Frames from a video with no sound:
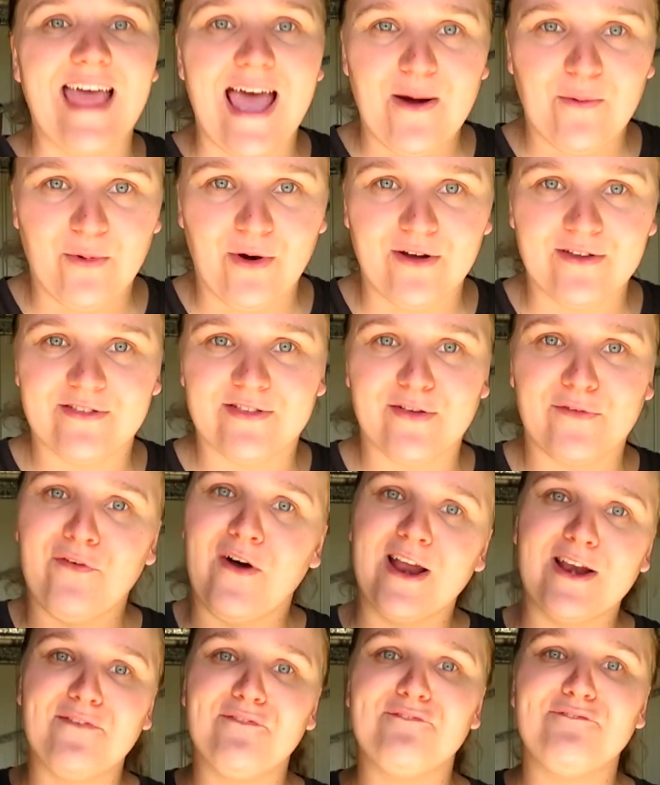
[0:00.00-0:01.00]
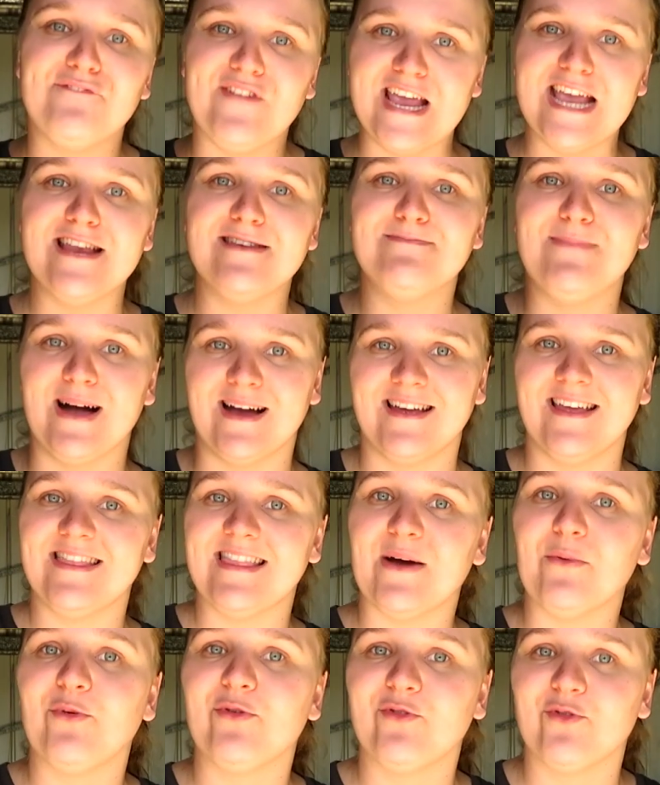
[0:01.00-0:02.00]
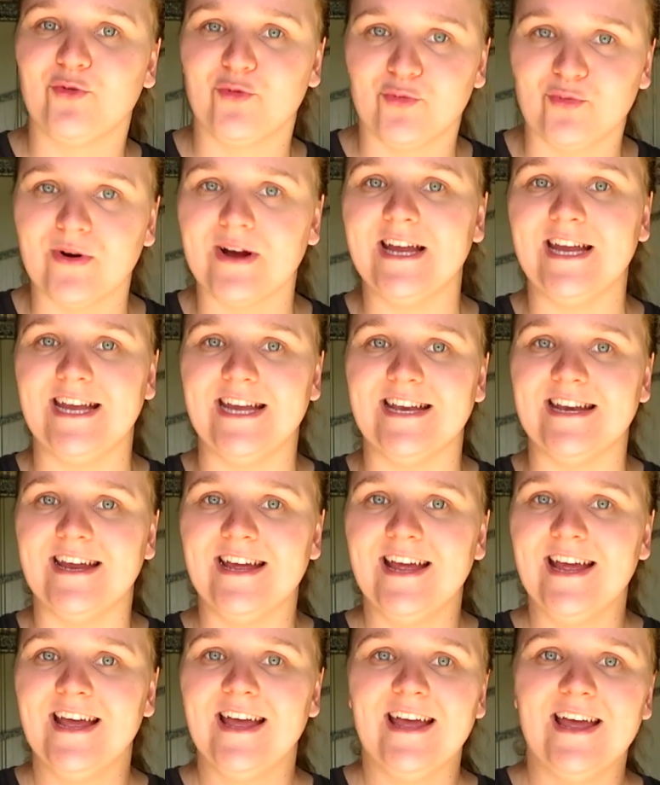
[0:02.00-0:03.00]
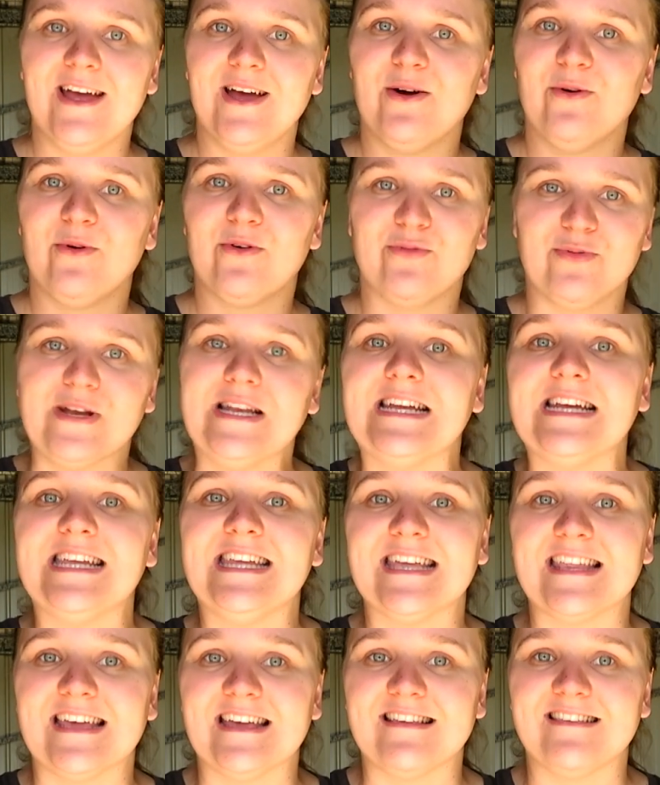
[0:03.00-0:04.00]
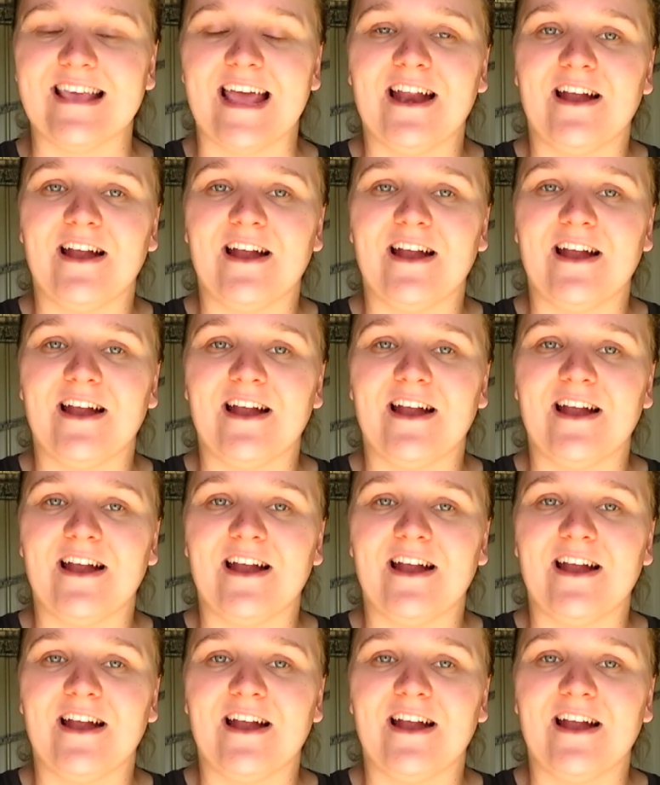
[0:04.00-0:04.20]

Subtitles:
that was, to find a feed bucket that was green was ridiculous.